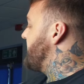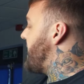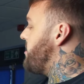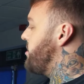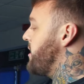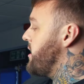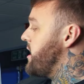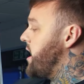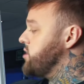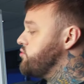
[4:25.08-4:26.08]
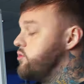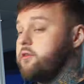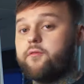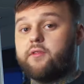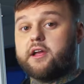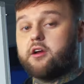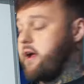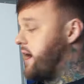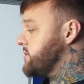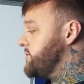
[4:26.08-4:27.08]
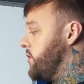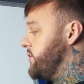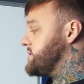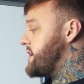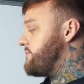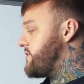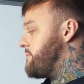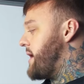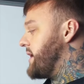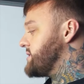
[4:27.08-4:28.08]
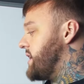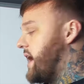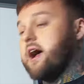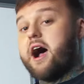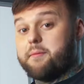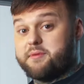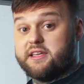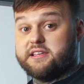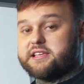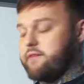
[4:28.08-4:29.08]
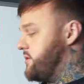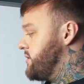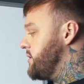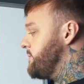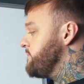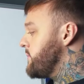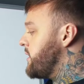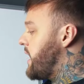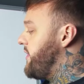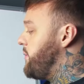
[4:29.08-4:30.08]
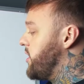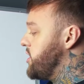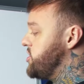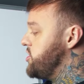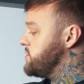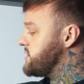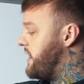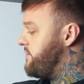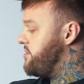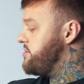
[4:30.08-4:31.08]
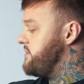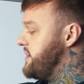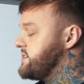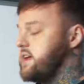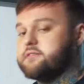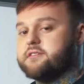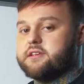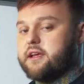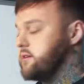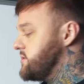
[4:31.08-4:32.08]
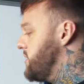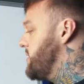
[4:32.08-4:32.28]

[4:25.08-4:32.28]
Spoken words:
death is roughly correct for the 10 rep max RPE 7. And then we're going to use that for 3 sets of 6.